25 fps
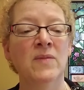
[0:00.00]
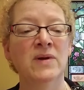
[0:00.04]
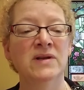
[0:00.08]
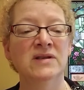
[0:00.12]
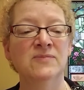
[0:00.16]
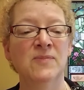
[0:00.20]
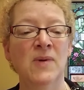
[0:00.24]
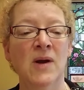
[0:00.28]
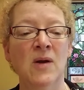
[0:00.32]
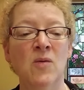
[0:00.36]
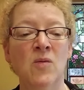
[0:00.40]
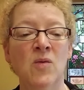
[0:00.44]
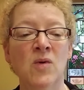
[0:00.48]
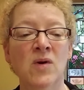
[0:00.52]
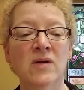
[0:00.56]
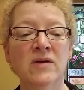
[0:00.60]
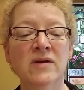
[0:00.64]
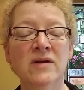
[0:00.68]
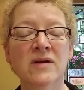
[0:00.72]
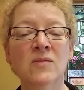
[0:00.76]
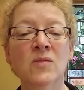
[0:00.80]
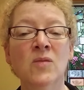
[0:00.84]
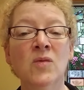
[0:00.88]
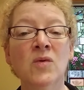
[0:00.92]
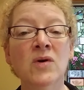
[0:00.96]
It's by
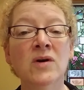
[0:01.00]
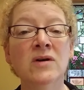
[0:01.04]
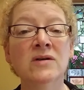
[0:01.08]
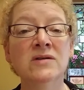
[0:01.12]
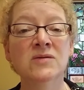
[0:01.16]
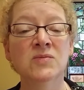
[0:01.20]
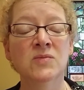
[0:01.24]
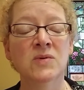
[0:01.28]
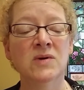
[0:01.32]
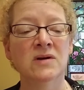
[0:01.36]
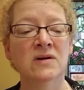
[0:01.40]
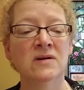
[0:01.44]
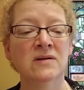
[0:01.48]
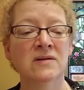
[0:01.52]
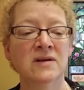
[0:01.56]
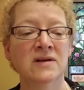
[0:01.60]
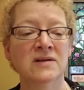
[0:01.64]
William Wordsworth.